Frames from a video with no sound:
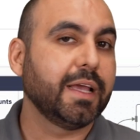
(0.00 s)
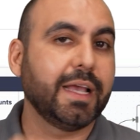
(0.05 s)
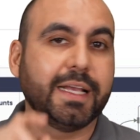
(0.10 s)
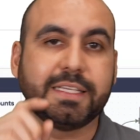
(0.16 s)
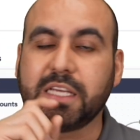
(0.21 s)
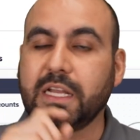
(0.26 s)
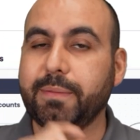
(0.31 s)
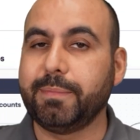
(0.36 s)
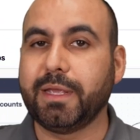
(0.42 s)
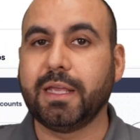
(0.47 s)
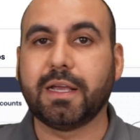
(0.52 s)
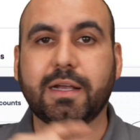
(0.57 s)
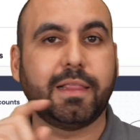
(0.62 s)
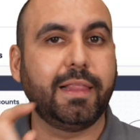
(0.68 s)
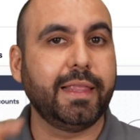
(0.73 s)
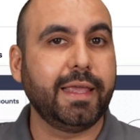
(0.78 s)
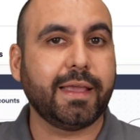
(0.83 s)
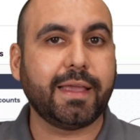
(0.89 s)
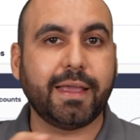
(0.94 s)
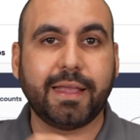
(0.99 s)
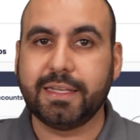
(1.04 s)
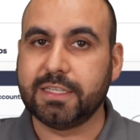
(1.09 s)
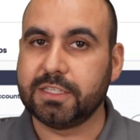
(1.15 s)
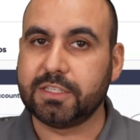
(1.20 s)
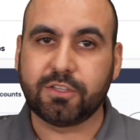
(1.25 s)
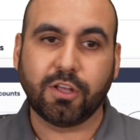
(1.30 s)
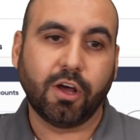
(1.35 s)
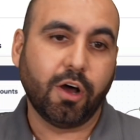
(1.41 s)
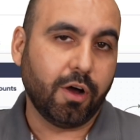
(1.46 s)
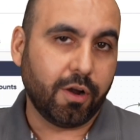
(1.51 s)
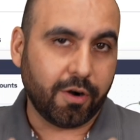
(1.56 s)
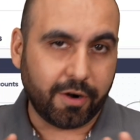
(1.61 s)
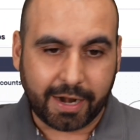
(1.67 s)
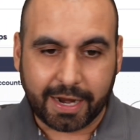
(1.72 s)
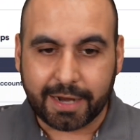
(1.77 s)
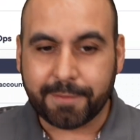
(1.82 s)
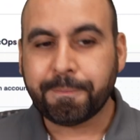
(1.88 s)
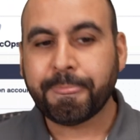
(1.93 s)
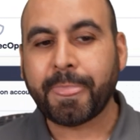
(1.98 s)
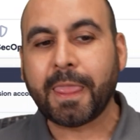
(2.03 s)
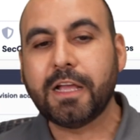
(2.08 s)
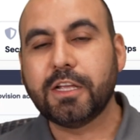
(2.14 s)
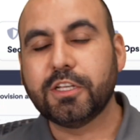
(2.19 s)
It's going to be a click and install, all right?